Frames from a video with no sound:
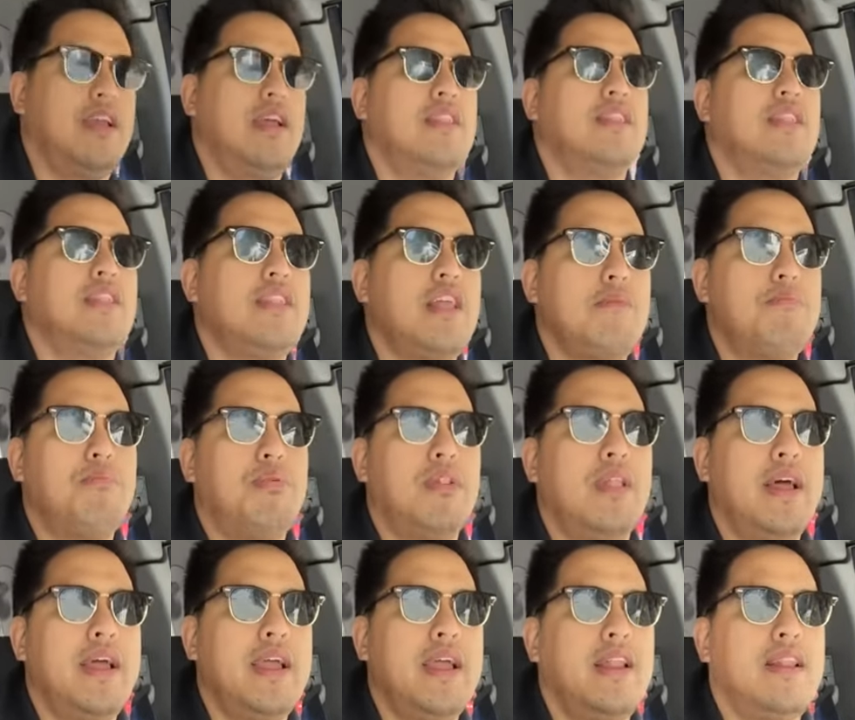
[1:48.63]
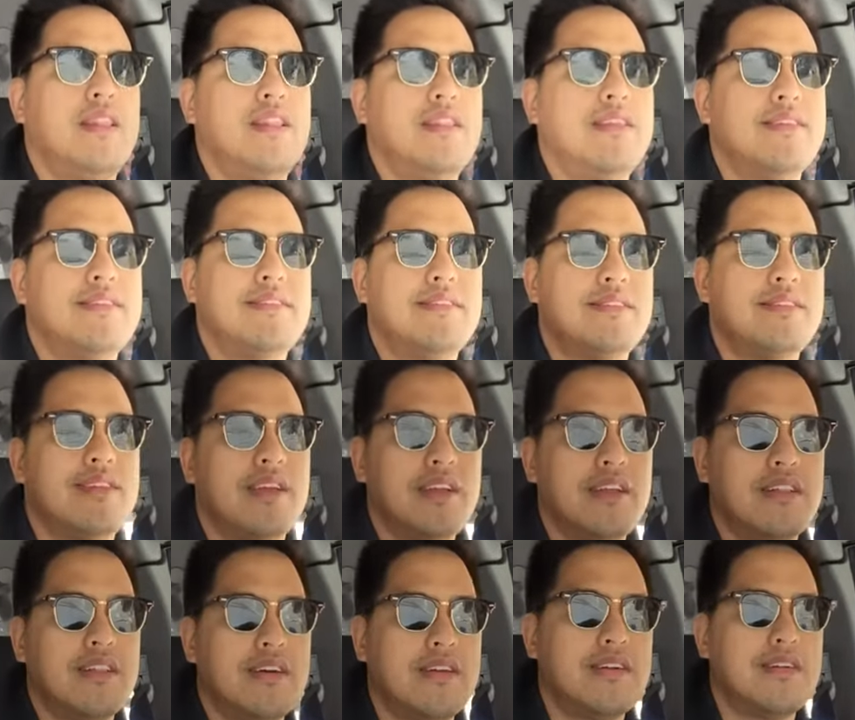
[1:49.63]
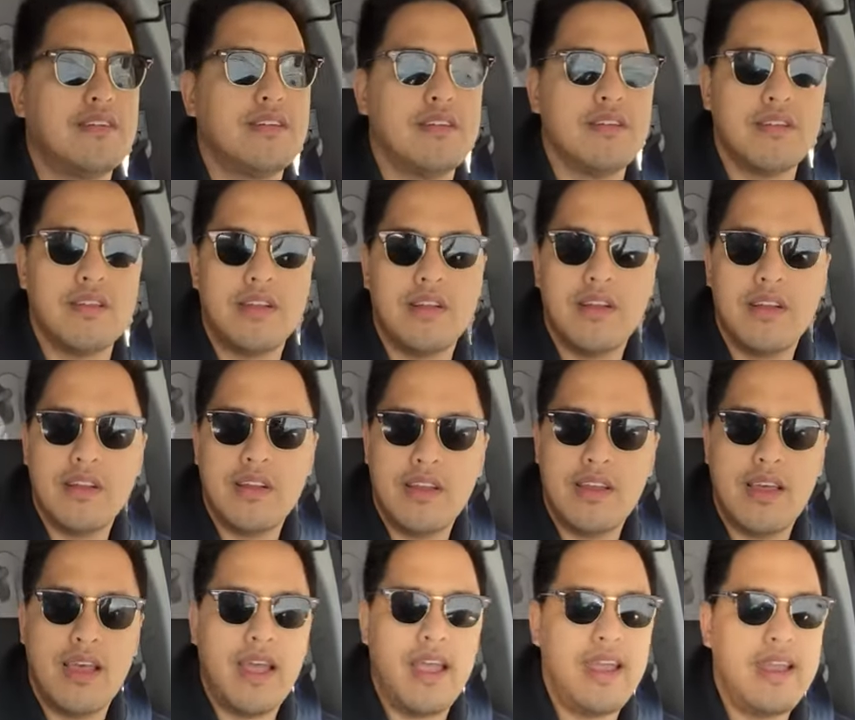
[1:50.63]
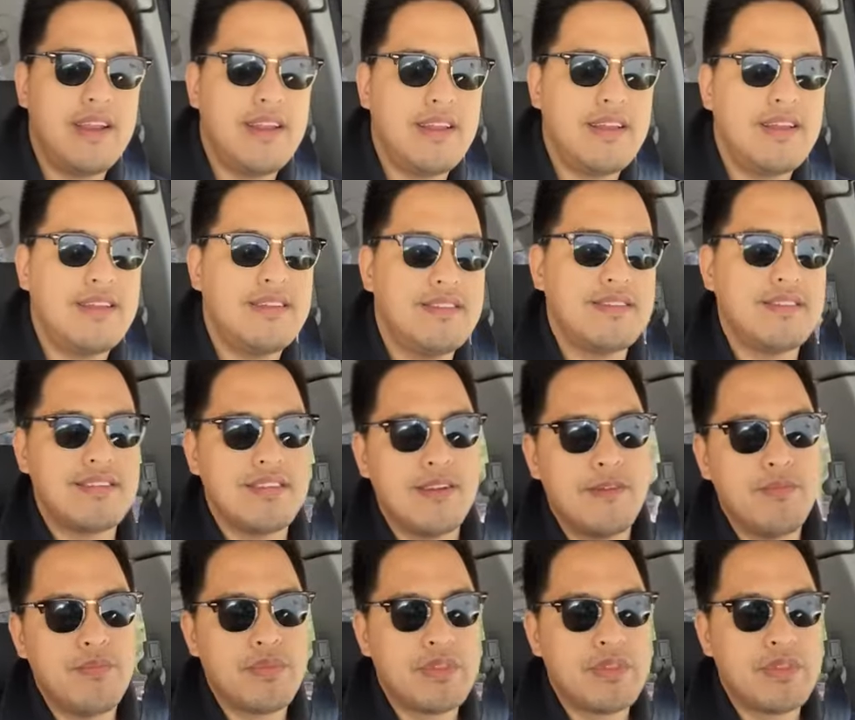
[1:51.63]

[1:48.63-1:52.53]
And then they played this sick little 80s